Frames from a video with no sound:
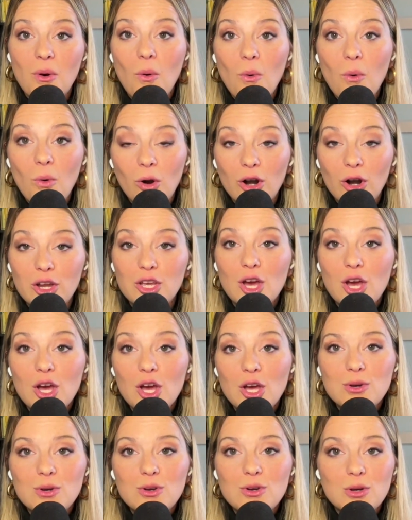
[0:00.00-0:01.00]
Or
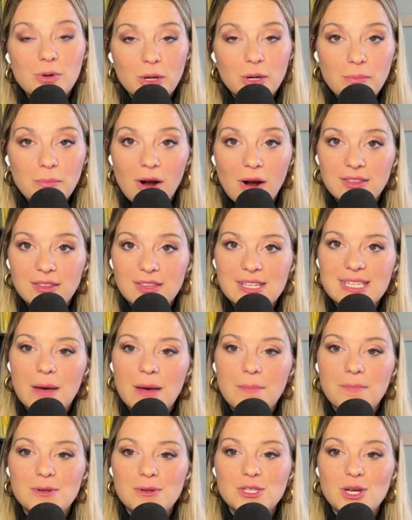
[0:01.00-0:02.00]
you could bookmark this
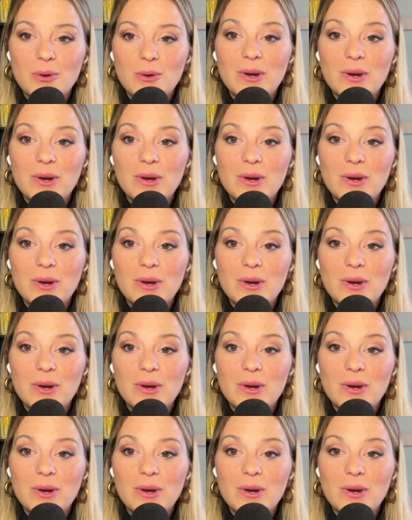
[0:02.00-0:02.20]
episode,